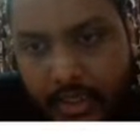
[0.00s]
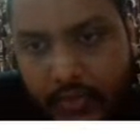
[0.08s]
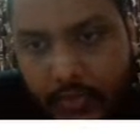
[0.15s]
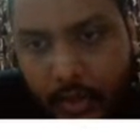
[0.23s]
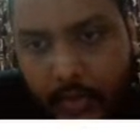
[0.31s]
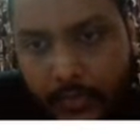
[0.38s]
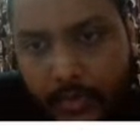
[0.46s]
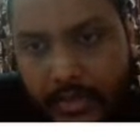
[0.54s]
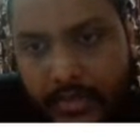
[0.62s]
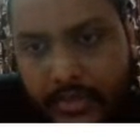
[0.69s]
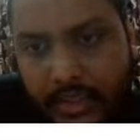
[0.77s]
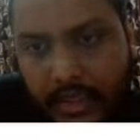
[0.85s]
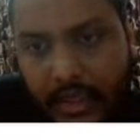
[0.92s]
is what? Where
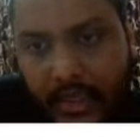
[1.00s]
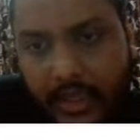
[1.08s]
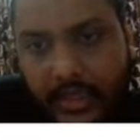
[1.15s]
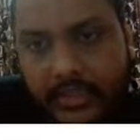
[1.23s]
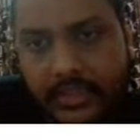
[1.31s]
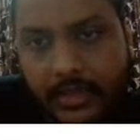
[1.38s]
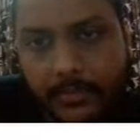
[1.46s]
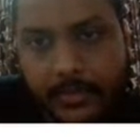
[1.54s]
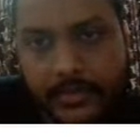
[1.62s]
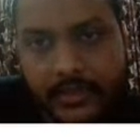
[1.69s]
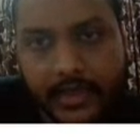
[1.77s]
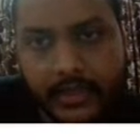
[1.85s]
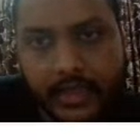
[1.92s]
CD is
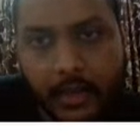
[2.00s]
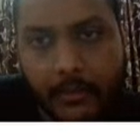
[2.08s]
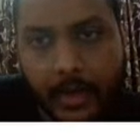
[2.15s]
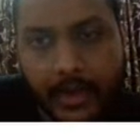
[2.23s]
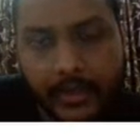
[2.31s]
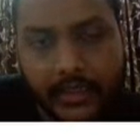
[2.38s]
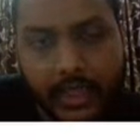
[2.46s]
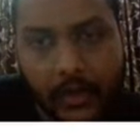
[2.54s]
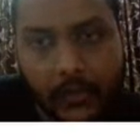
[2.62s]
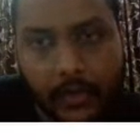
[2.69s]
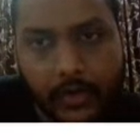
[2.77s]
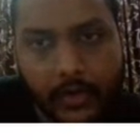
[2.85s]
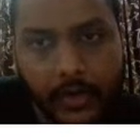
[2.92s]
representing my
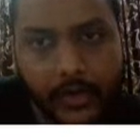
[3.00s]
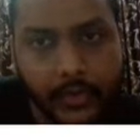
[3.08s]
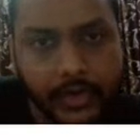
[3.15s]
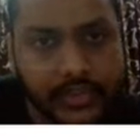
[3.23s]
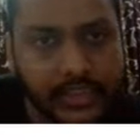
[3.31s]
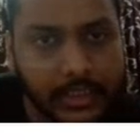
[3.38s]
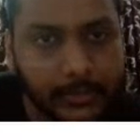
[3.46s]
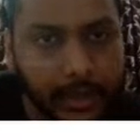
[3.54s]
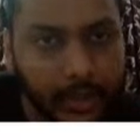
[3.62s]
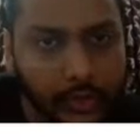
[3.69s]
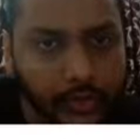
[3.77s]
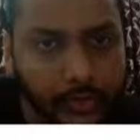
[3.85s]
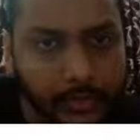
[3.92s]
tower, or you can say my
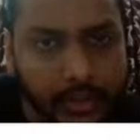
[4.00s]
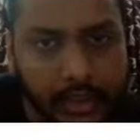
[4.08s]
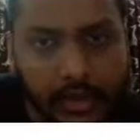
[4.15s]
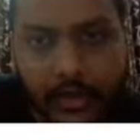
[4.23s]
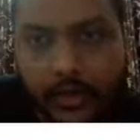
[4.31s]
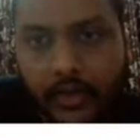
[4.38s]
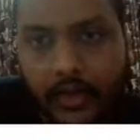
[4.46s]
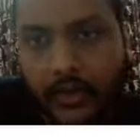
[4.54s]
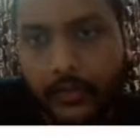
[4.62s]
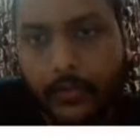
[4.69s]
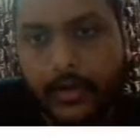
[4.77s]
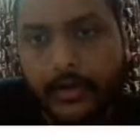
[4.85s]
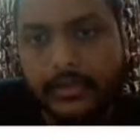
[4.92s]
Qutub Minar.
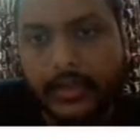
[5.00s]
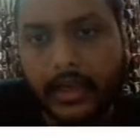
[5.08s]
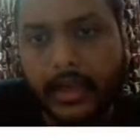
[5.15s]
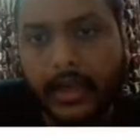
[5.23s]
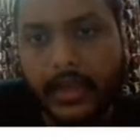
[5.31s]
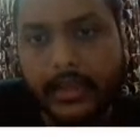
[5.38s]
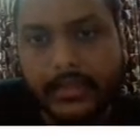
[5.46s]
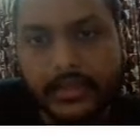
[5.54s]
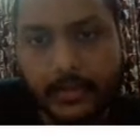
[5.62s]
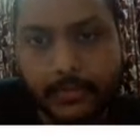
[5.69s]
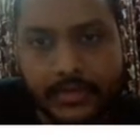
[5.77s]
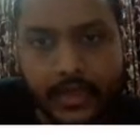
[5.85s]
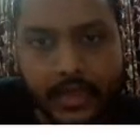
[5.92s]
Where CD is
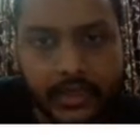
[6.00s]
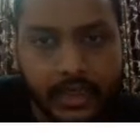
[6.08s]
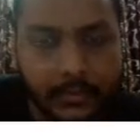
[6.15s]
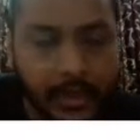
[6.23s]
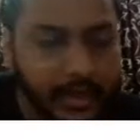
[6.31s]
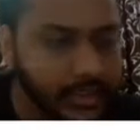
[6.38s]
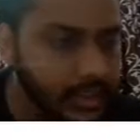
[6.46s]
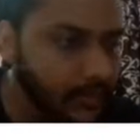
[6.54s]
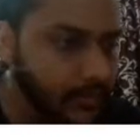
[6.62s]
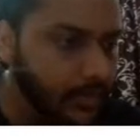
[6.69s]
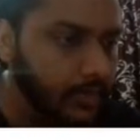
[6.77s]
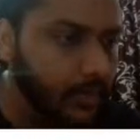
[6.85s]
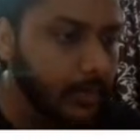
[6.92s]
representing my
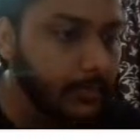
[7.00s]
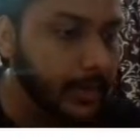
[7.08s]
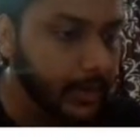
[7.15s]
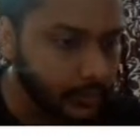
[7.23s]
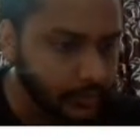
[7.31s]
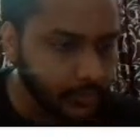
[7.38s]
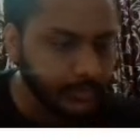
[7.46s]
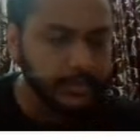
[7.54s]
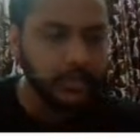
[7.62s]
tower or my Qutub